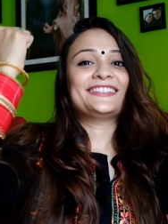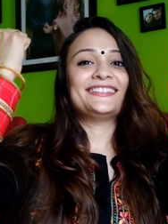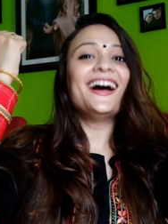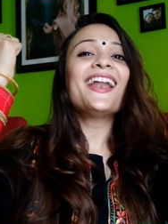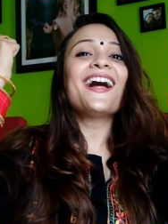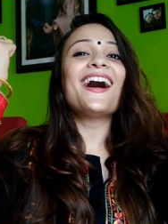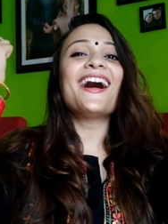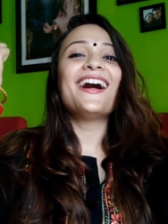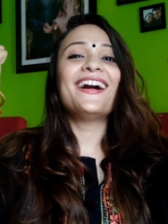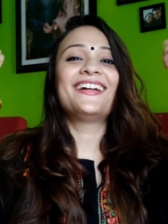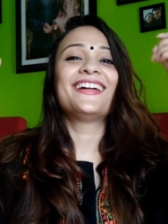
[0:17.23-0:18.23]

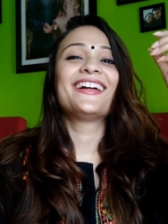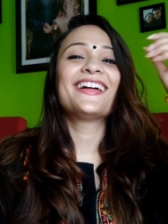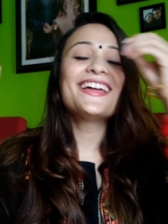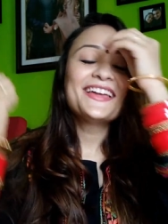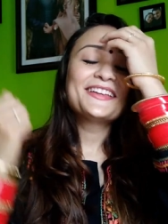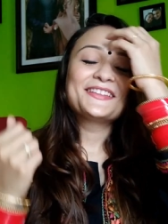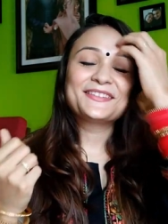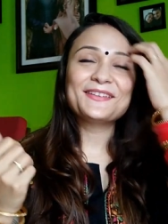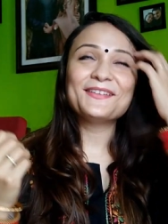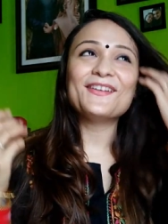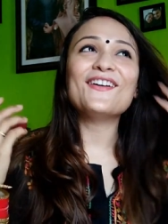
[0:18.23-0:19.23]
Ta-da!
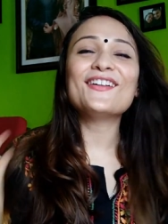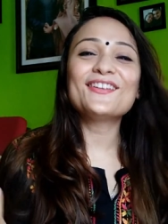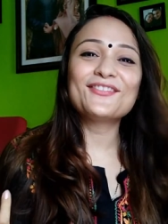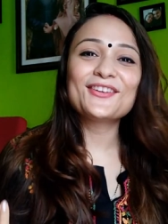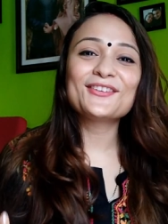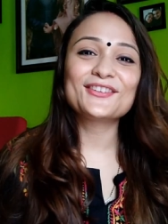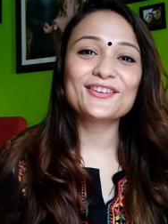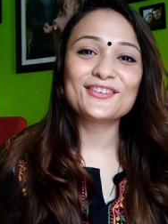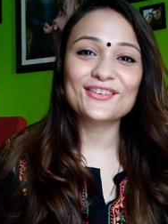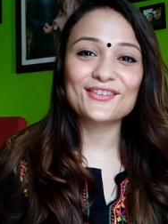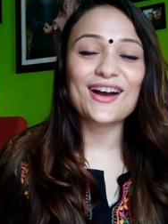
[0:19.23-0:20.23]
So all of you who
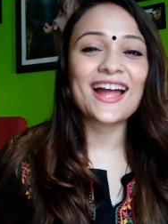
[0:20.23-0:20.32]
don't know,